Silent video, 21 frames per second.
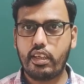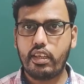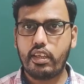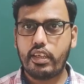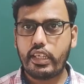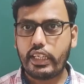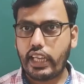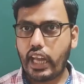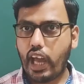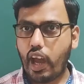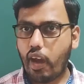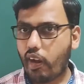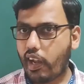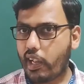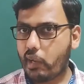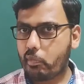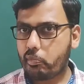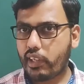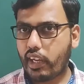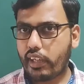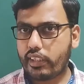Now I
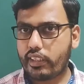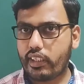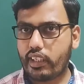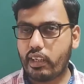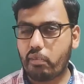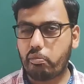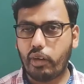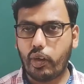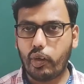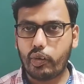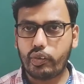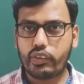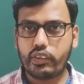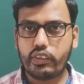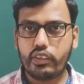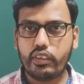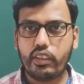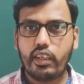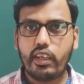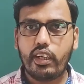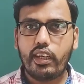am talking about
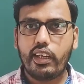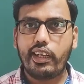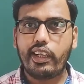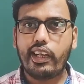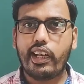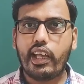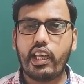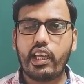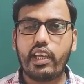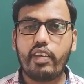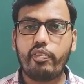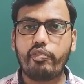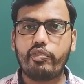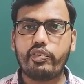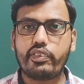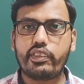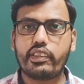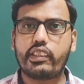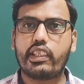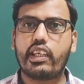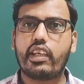life
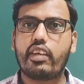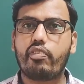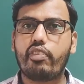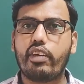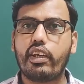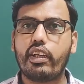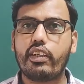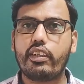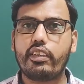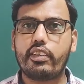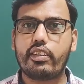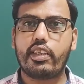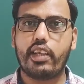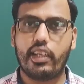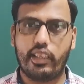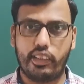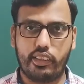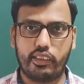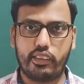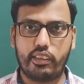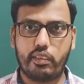saving
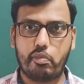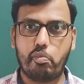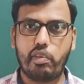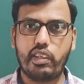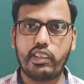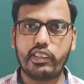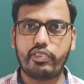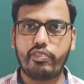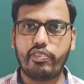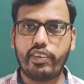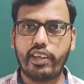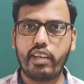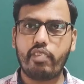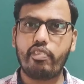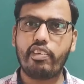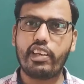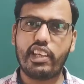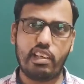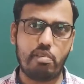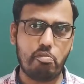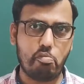drugs, means
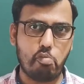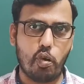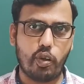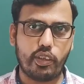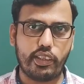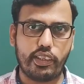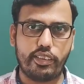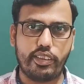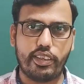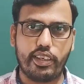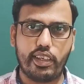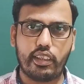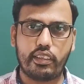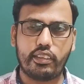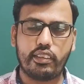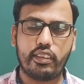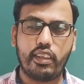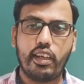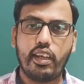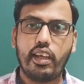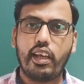very important drugs,
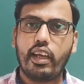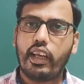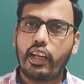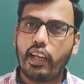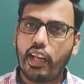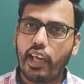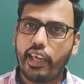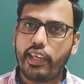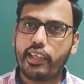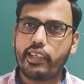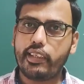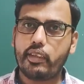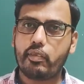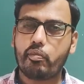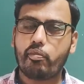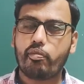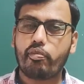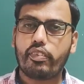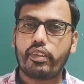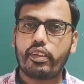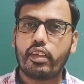like
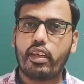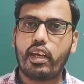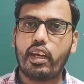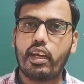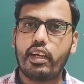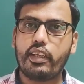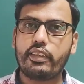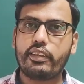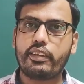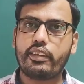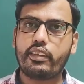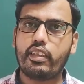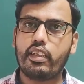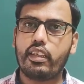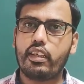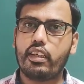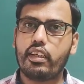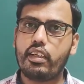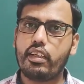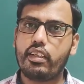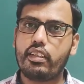
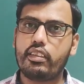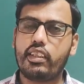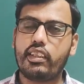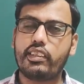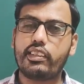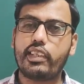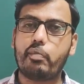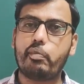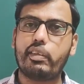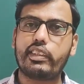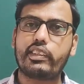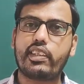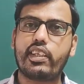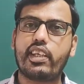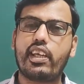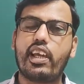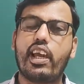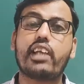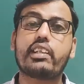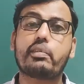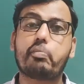this chemistry has